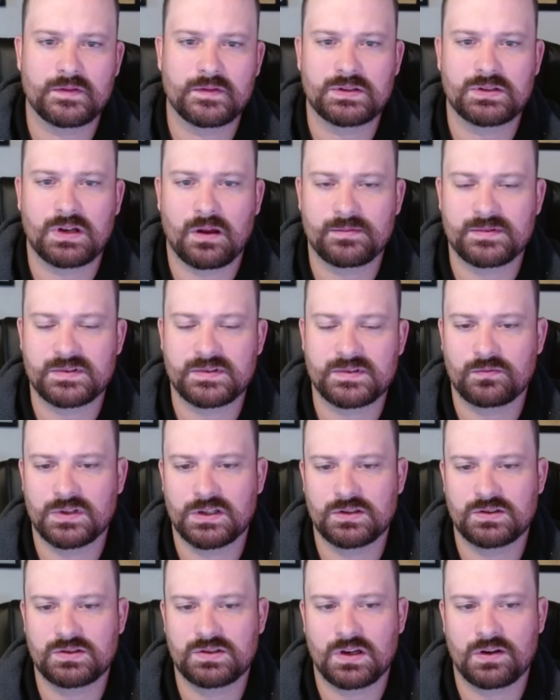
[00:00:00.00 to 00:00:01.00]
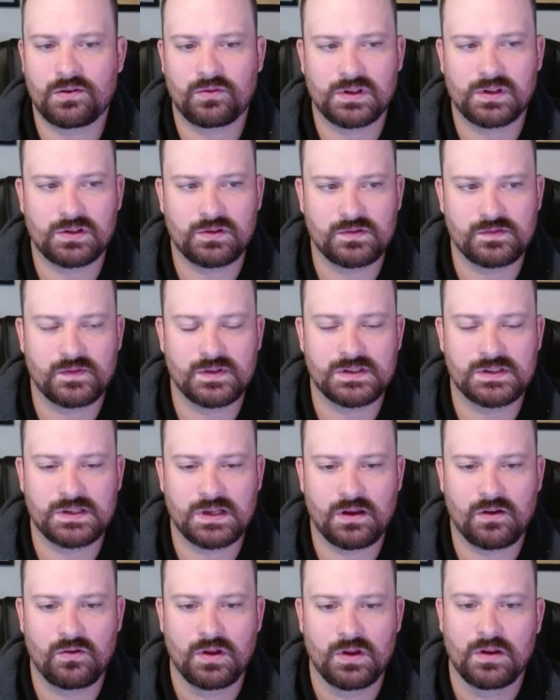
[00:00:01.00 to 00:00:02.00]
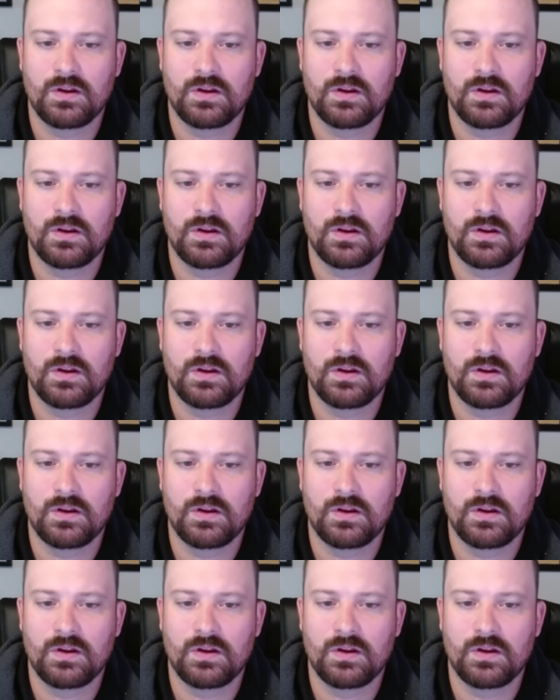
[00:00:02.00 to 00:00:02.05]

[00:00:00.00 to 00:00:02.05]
shops, so we generally use Visio.